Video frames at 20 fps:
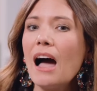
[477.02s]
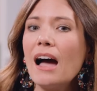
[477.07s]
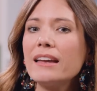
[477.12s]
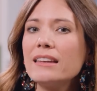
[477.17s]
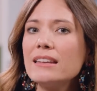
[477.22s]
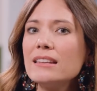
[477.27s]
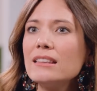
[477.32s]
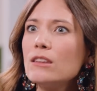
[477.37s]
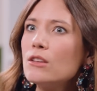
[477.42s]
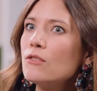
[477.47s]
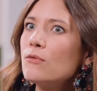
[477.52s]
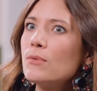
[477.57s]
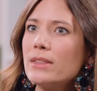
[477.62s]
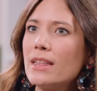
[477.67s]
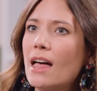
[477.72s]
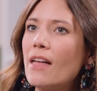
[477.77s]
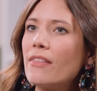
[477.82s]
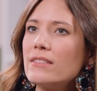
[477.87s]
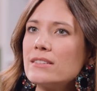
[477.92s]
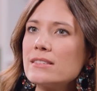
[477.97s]
I can live
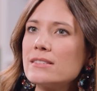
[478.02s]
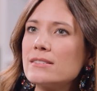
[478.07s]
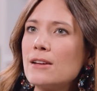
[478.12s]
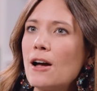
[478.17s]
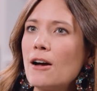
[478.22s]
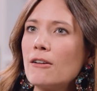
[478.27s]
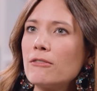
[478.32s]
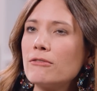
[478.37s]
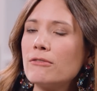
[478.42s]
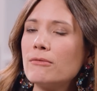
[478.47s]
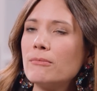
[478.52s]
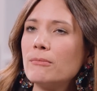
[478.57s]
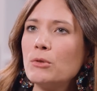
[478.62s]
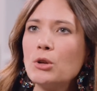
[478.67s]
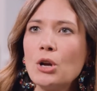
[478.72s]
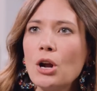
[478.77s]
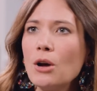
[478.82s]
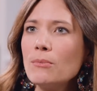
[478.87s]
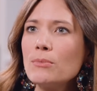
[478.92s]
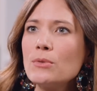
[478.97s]
without this stuff.
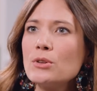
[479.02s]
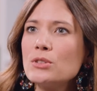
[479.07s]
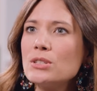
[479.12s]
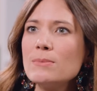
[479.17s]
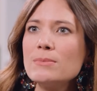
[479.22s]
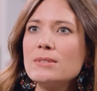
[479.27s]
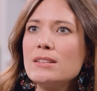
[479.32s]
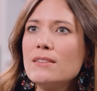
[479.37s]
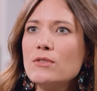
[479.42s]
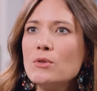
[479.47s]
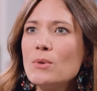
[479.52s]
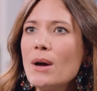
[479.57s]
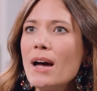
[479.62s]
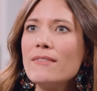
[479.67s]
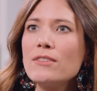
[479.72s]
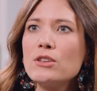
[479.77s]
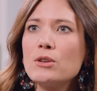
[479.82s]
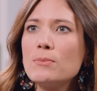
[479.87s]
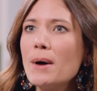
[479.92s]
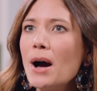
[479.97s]
You know, there's some stuff you
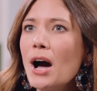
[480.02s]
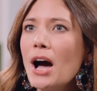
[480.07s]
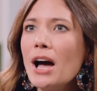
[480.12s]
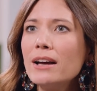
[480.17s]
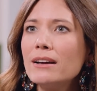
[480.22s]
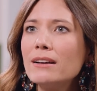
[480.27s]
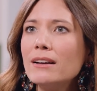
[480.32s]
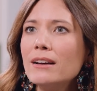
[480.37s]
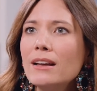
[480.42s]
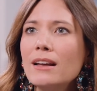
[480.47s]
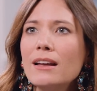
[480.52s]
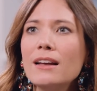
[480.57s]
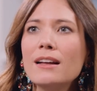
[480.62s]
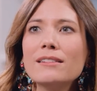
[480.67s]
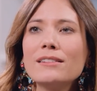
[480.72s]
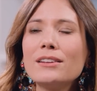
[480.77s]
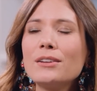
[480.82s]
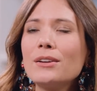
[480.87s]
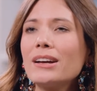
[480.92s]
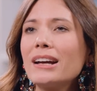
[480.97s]
have that you bought,
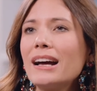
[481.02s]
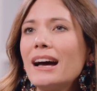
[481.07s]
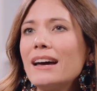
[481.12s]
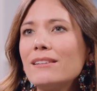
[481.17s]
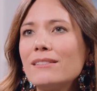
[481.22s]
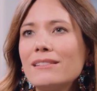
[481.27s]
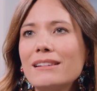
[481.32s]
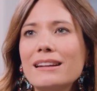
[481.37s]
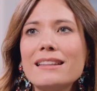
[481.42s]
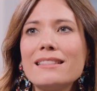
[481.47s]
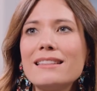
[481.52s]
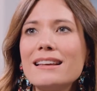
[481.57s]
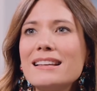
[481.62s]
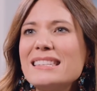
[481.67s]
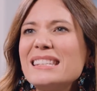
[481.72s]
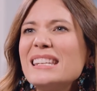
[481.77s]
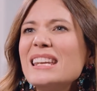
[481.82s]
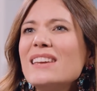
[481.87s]
you're like, I don't need this.